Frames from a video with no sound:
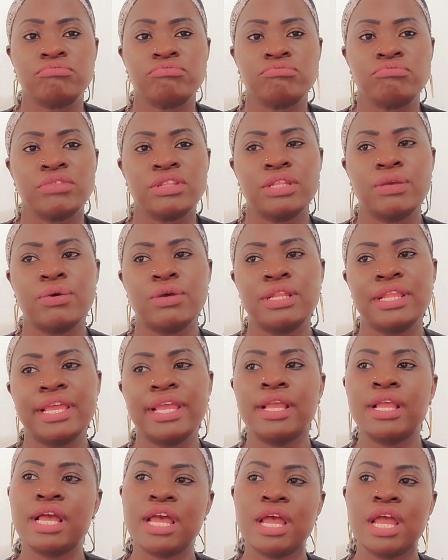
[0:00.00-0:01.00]
they were
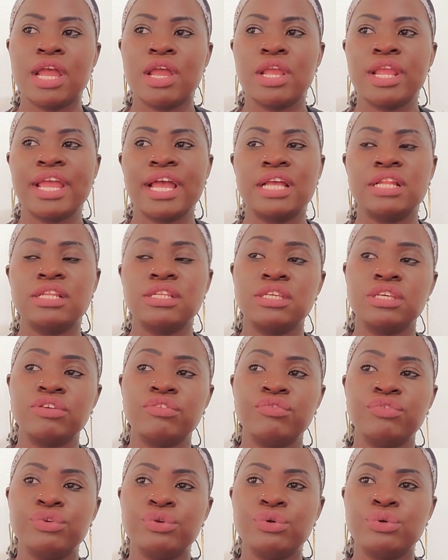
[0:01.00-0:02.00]
like, I can
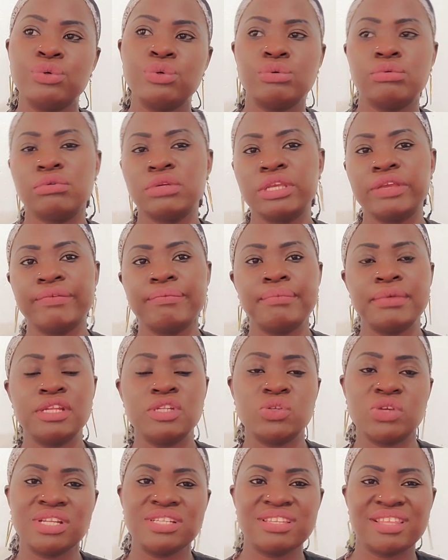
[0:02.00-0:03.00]
give me
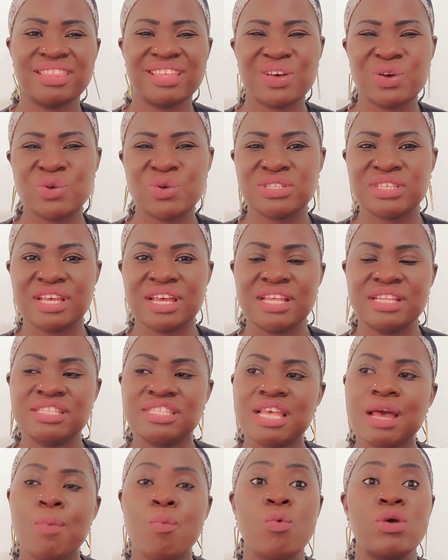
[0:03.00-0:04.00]
20,000.
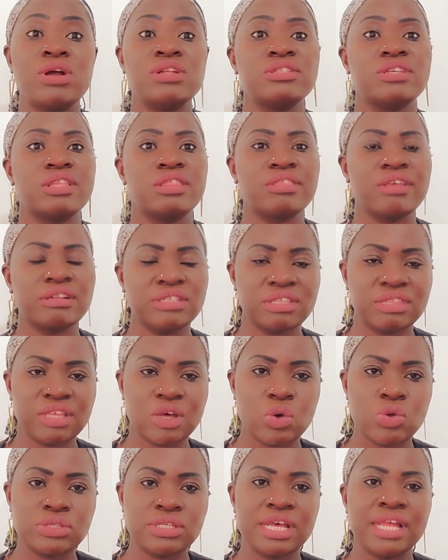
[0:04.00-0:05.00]
Some wanted
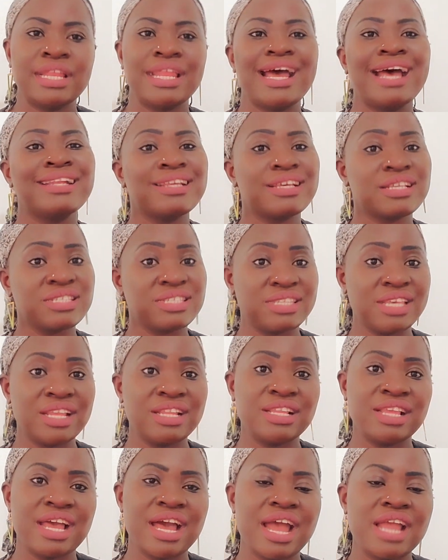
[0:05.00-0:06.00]
30,000. And I
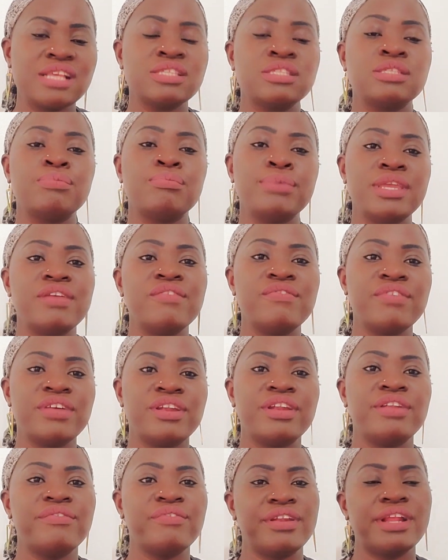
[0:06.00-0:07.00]
said, guys, be
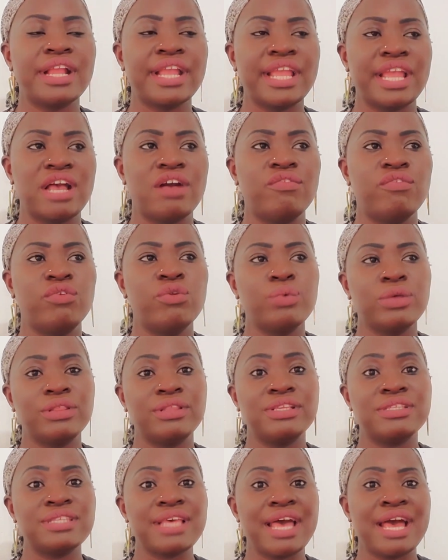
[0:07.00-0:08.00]
very careful with
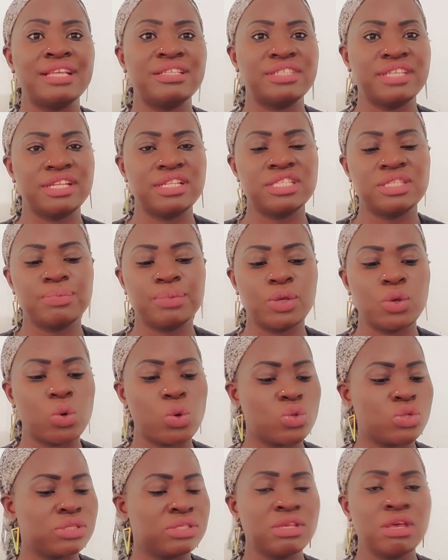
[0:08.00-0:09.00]
these agents
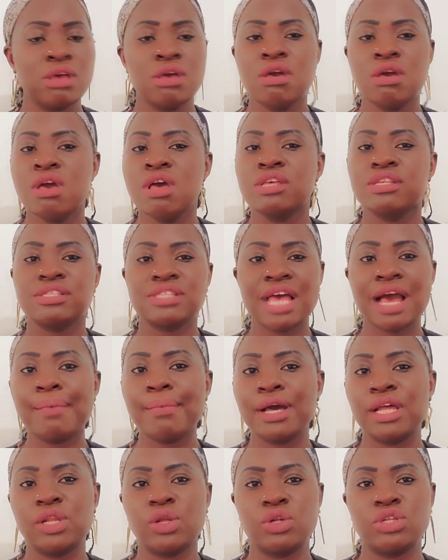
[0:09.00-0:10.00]
because some
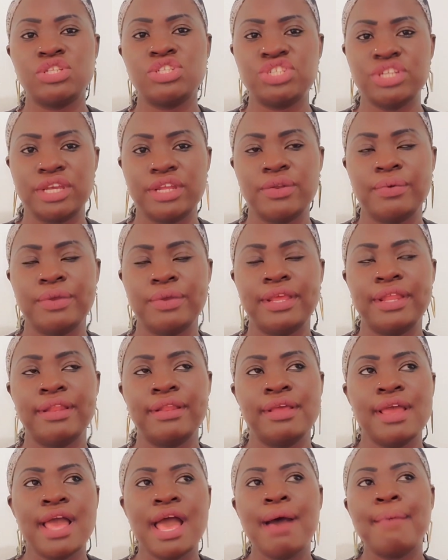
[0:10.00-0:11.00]
are not genuine.
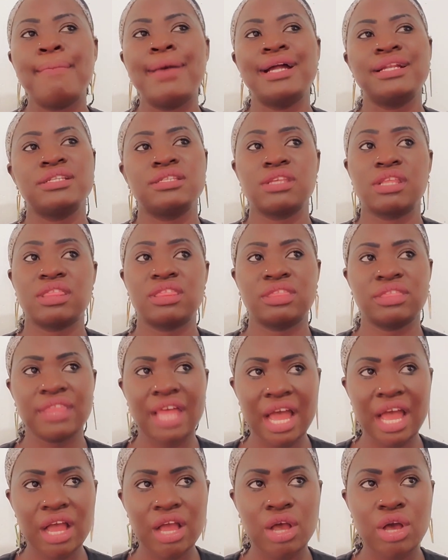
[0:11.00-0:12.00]
But
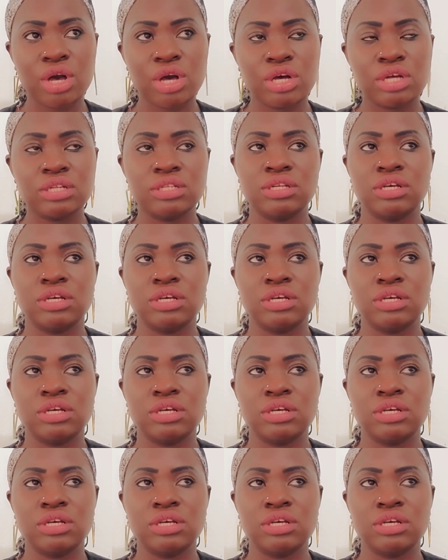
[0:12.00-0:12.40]
thank God,